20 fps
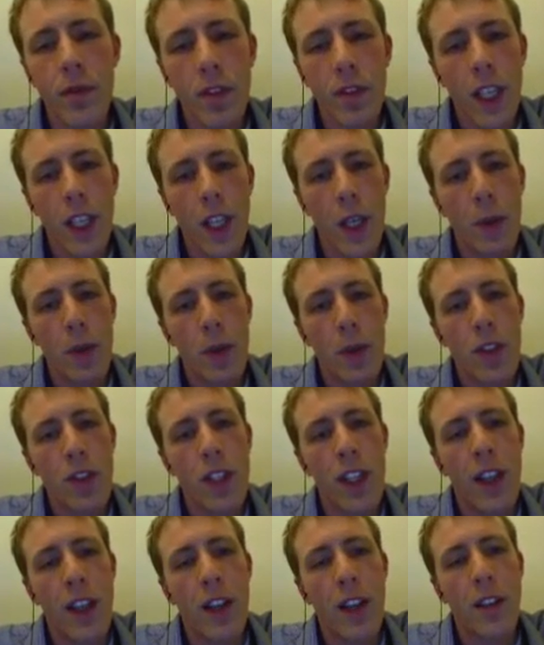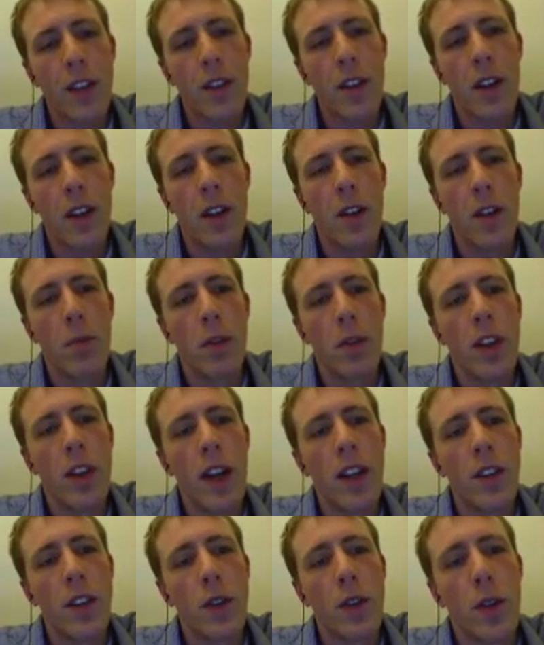you would see that
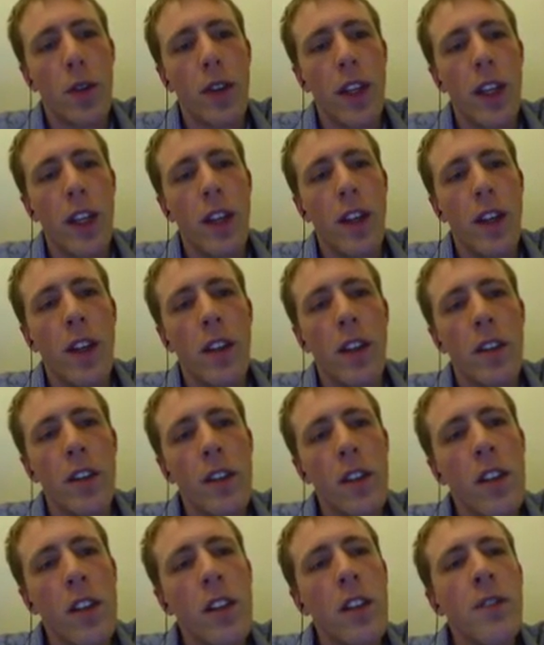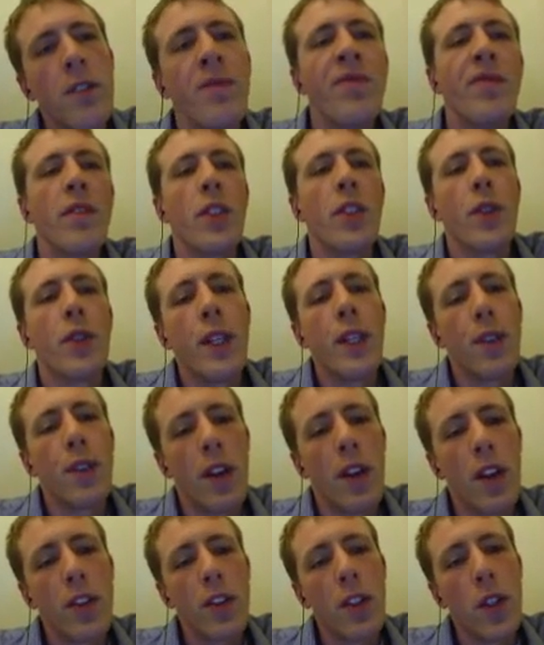besides all the Gradle
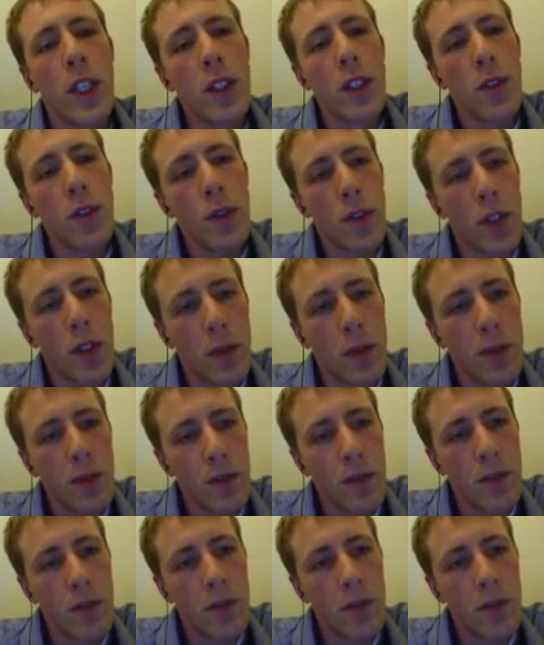tasks, you can also,